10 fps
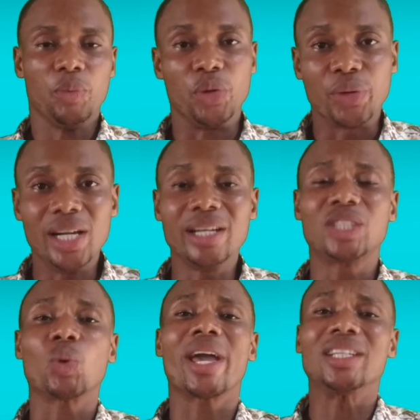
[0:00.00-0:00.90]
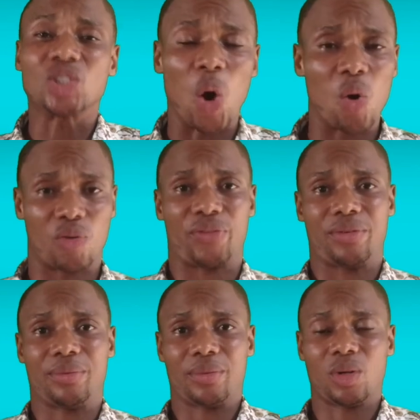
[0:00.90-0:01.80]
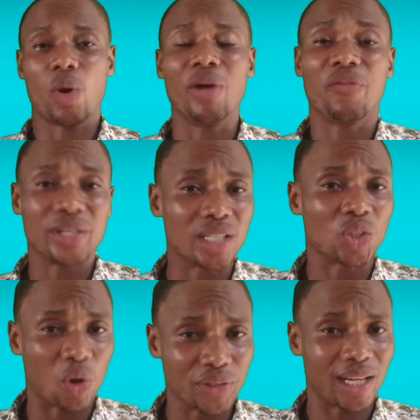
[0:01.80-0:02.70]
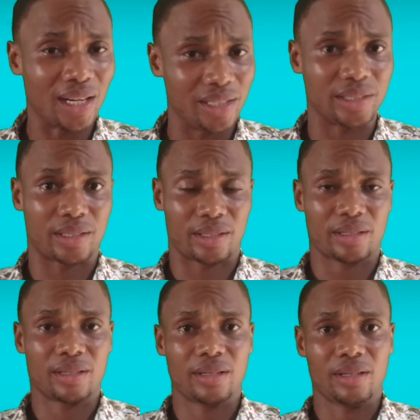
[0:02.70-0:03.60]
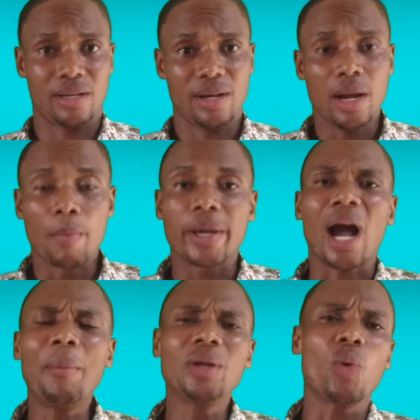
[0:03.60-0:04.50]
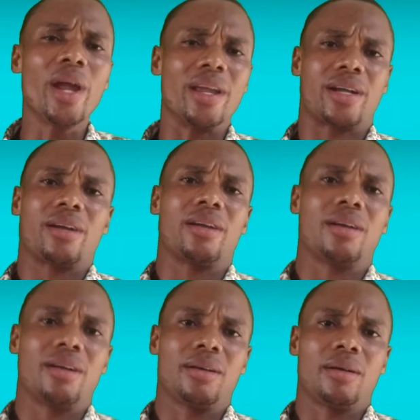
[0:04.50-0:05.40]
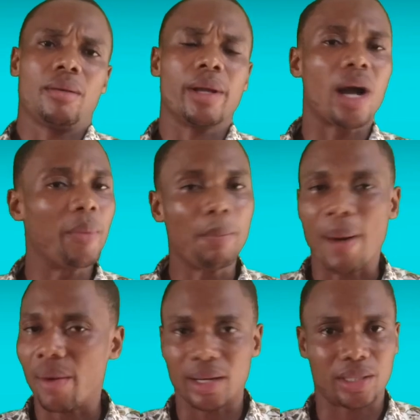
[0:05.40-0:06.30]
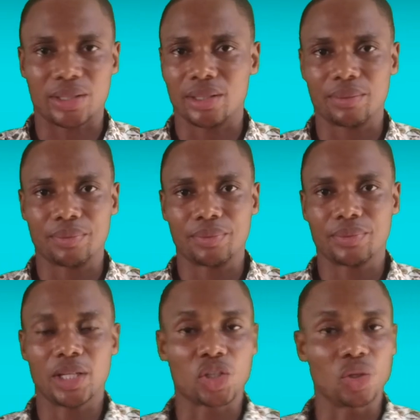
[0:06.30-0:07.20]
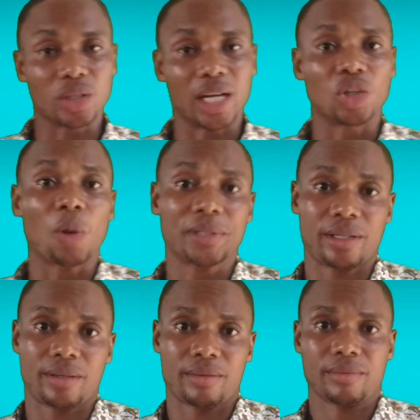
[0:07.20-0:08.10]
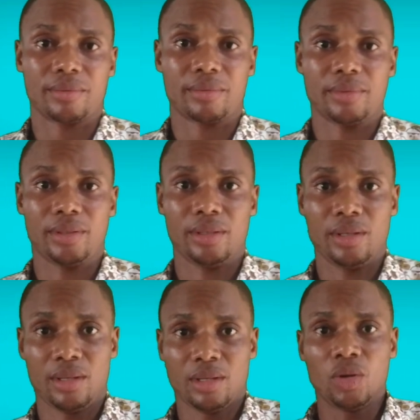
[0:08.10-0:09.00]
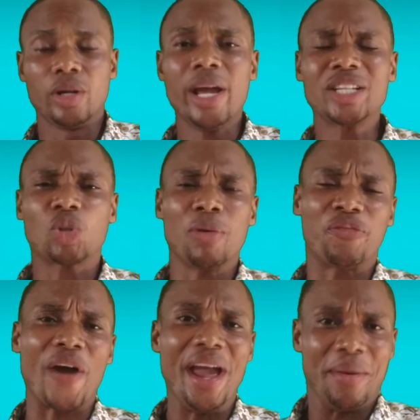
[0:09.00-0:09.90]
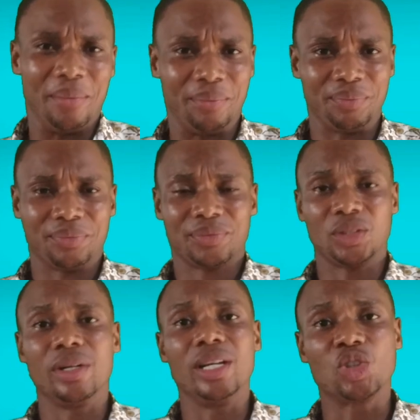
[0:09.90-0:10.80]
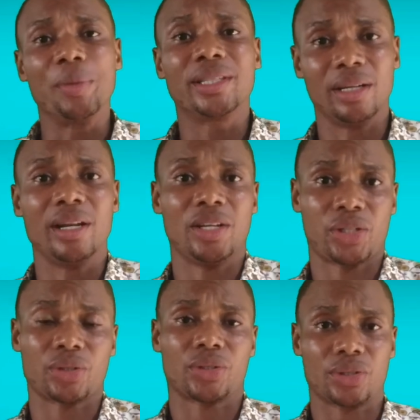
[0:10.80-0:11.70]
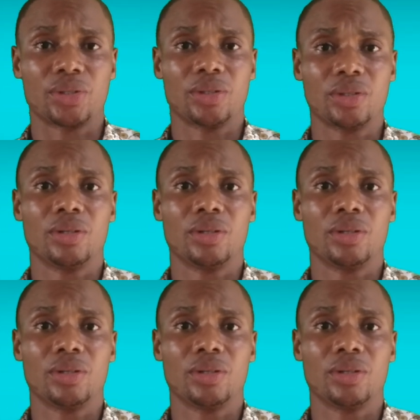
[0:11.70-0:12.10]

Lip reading: You really need to get tough when you are facing tough challenges. Becoming weak, becoming powerless is not an option. You need to be firm. You need to be tenacious.